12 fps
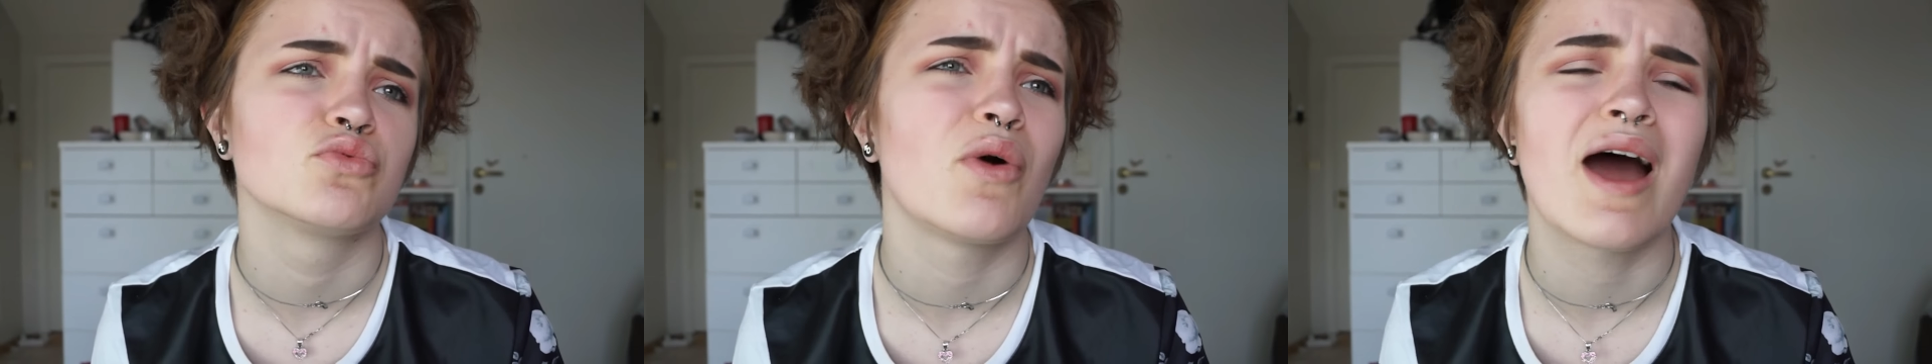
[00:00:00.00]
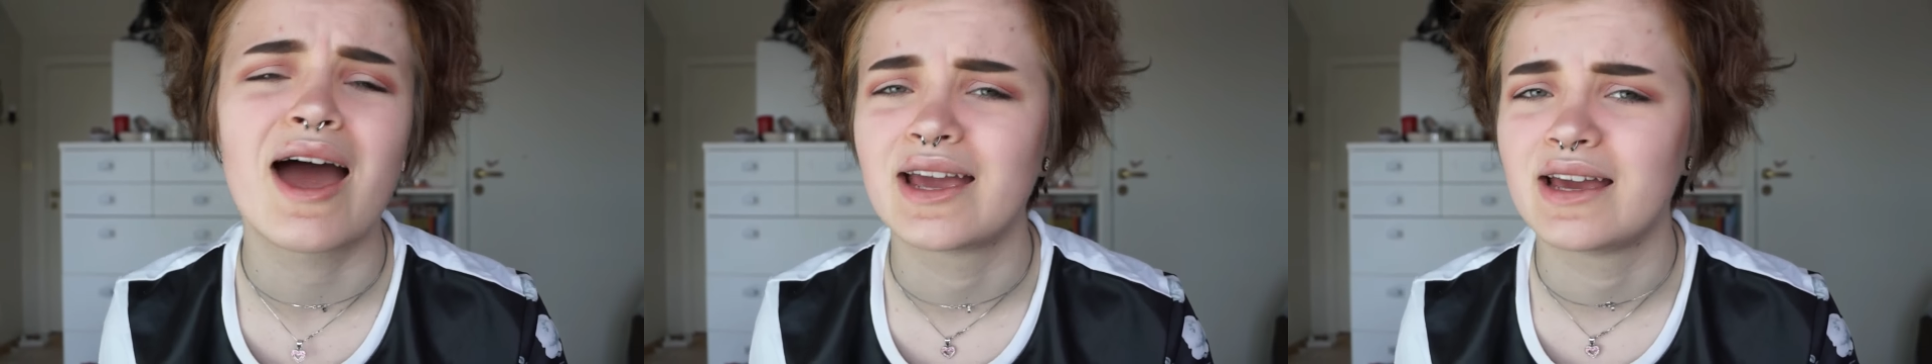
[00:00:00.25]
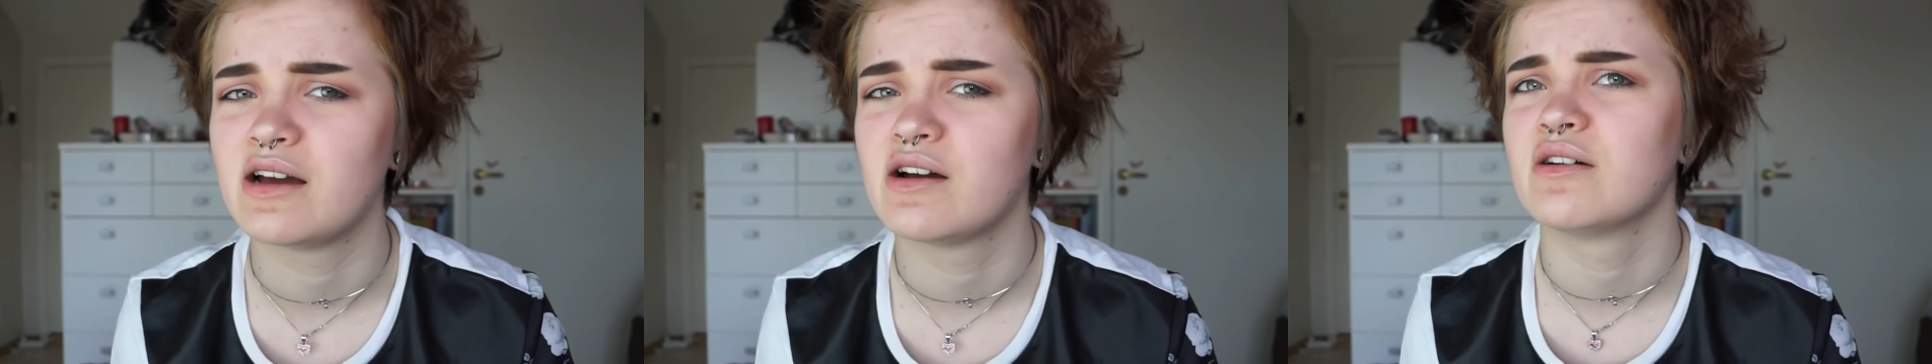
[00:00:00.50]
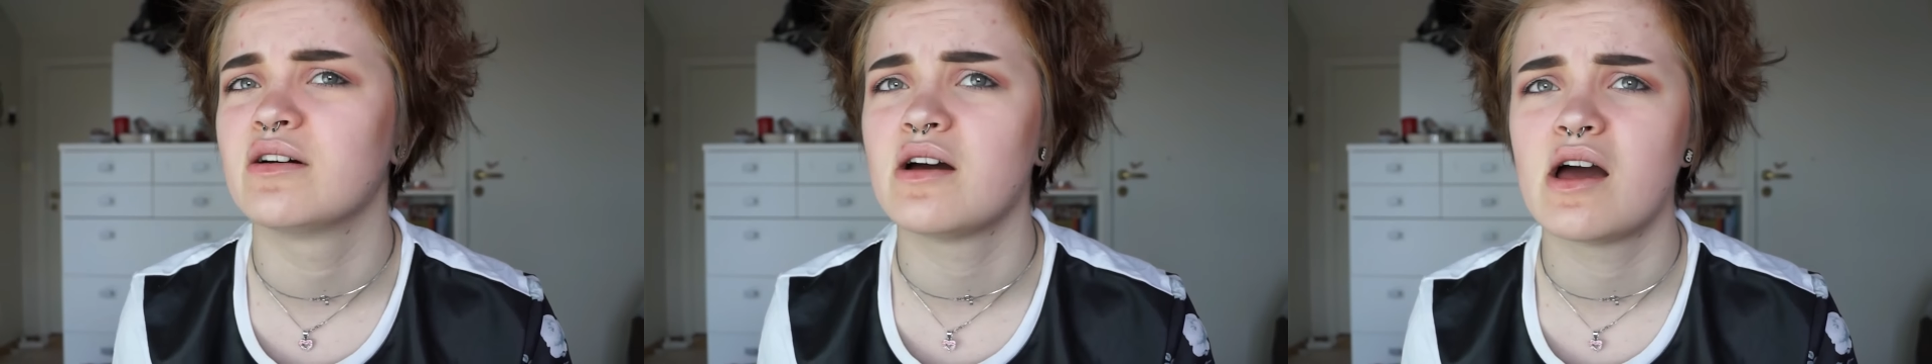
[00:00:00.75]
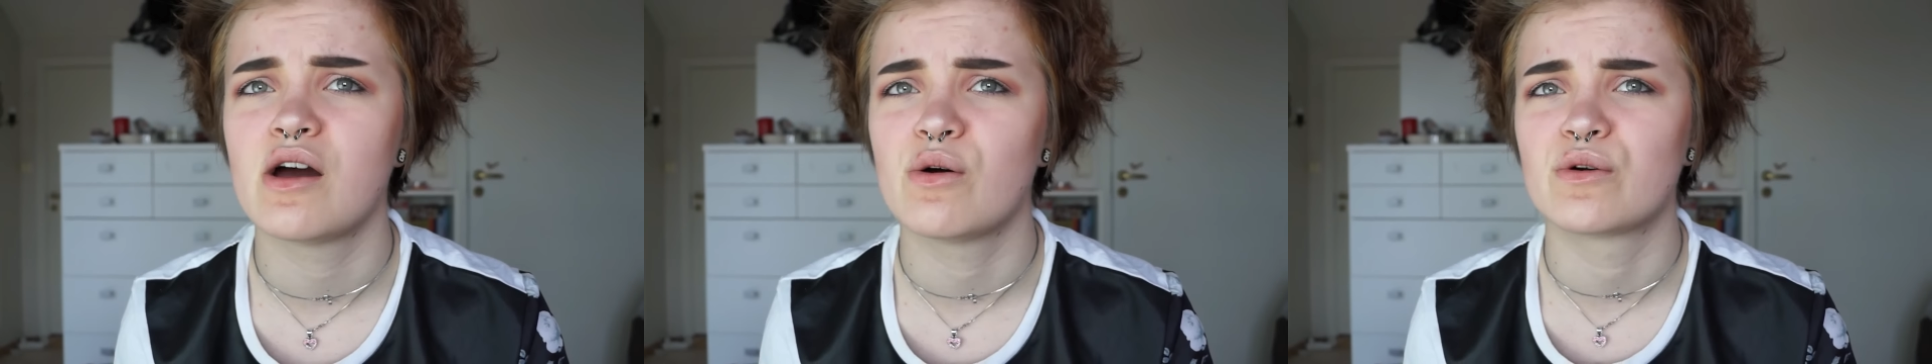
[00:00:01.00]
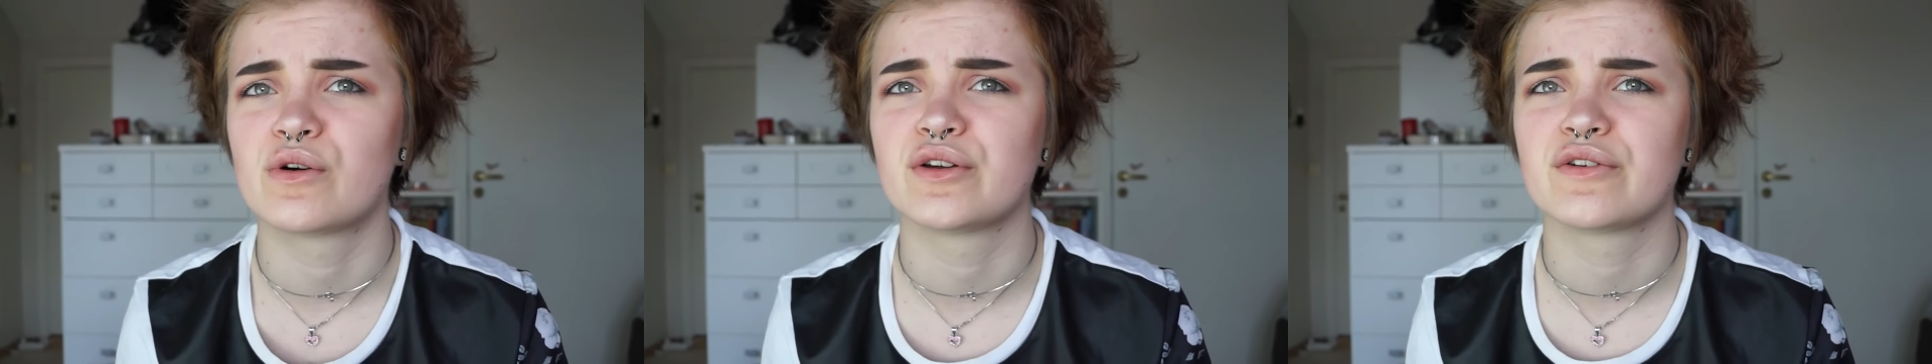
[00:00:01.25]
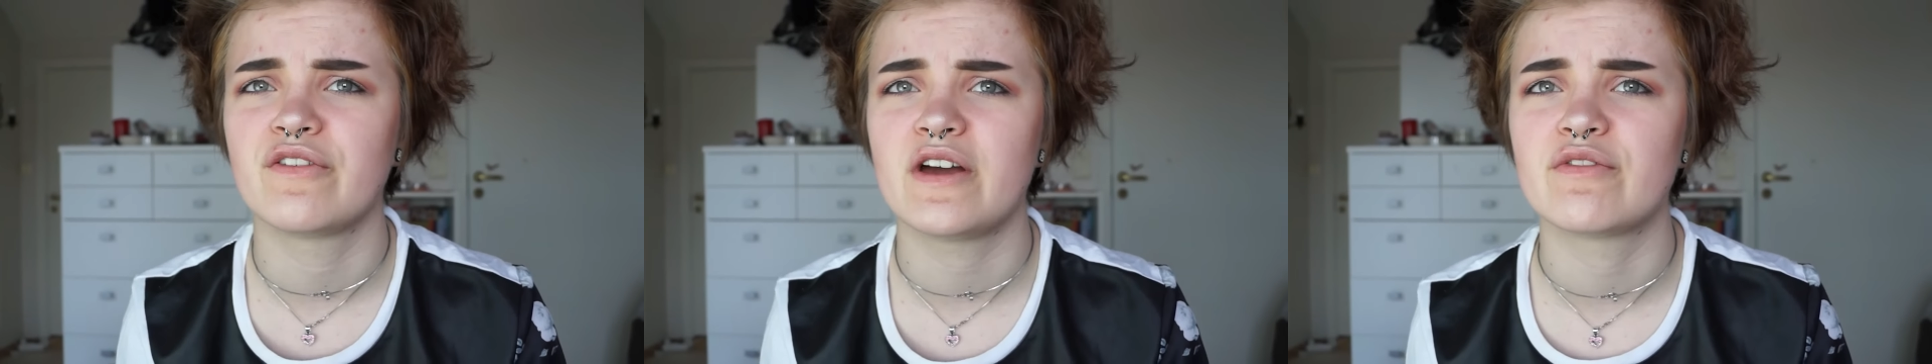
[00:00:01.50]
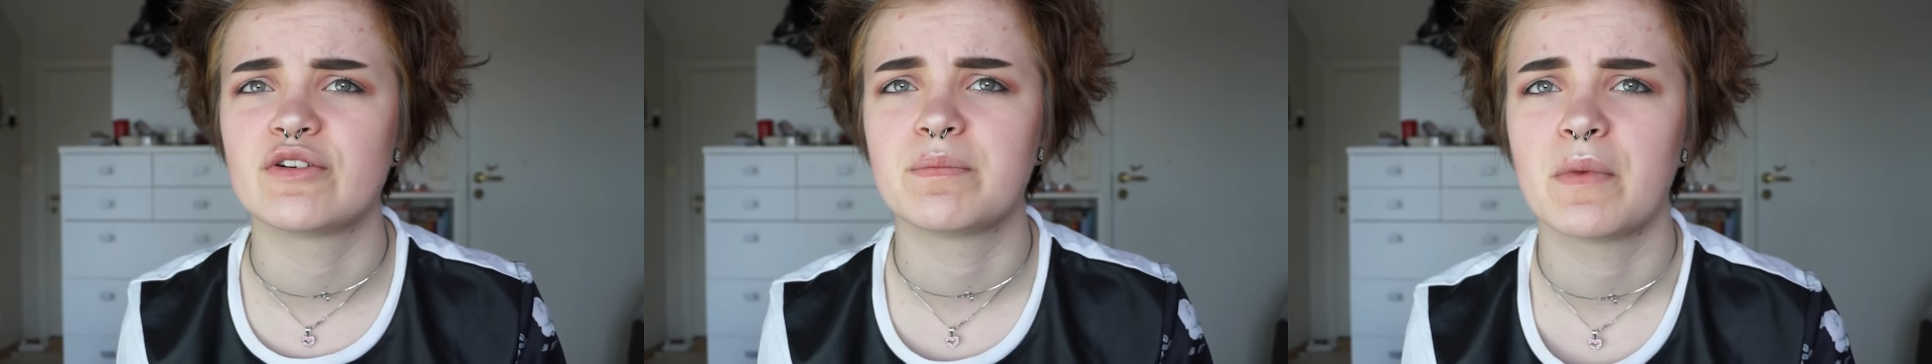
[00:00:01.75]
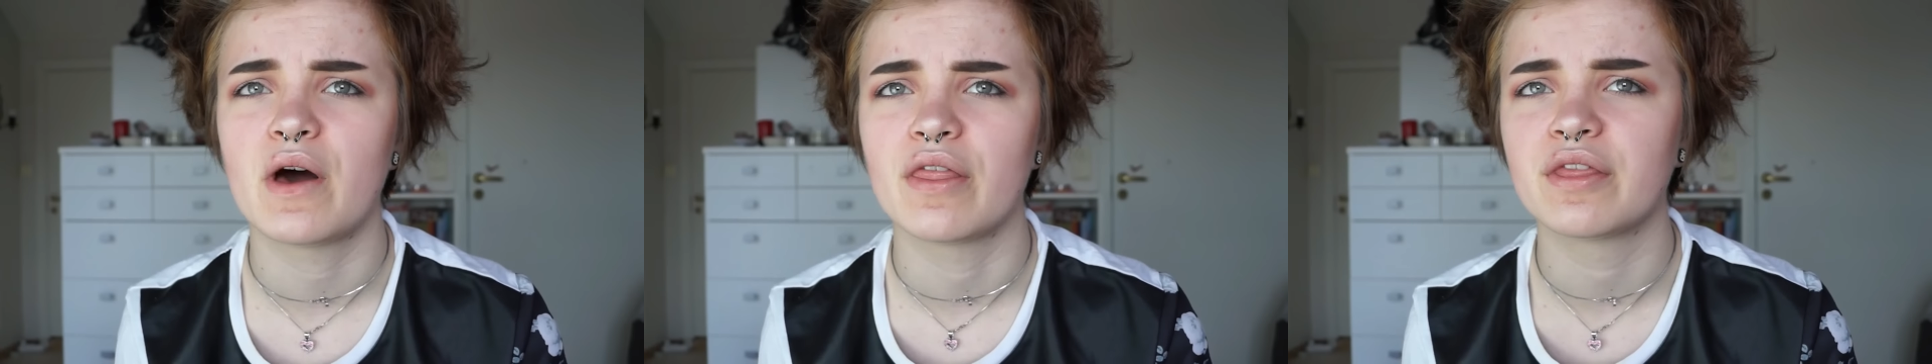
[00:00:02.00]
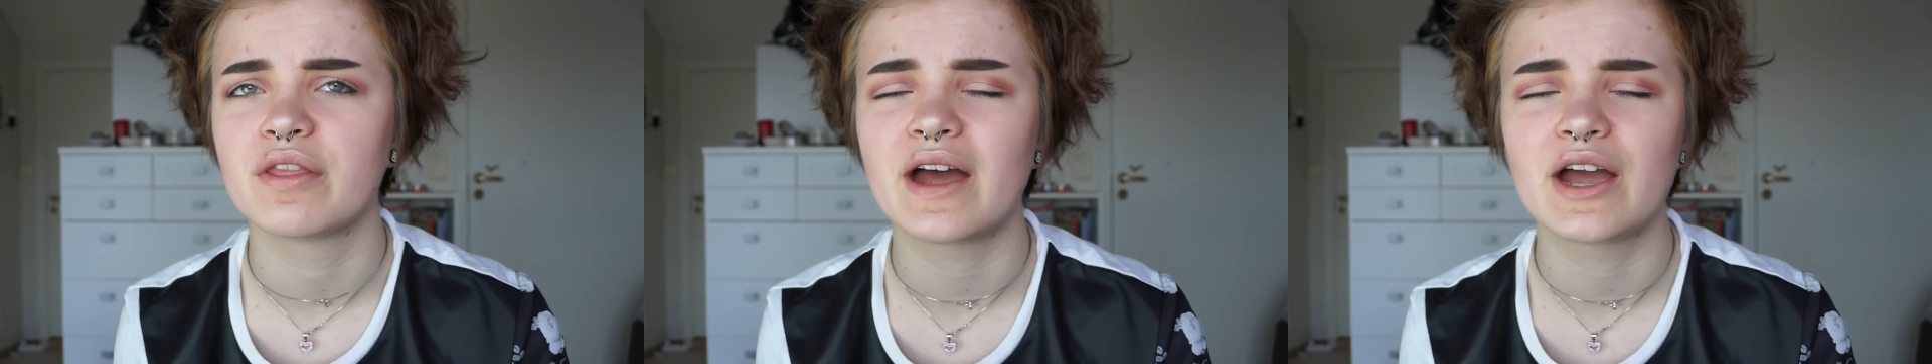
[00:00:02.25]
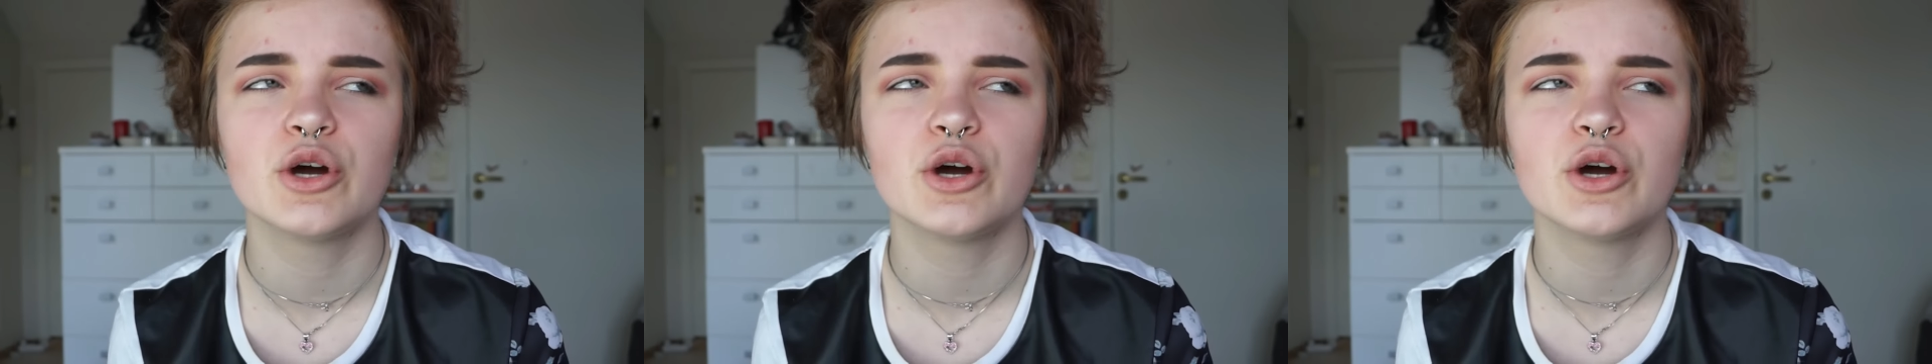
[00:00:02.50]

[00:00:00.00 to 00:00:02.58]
why, or your favorite month.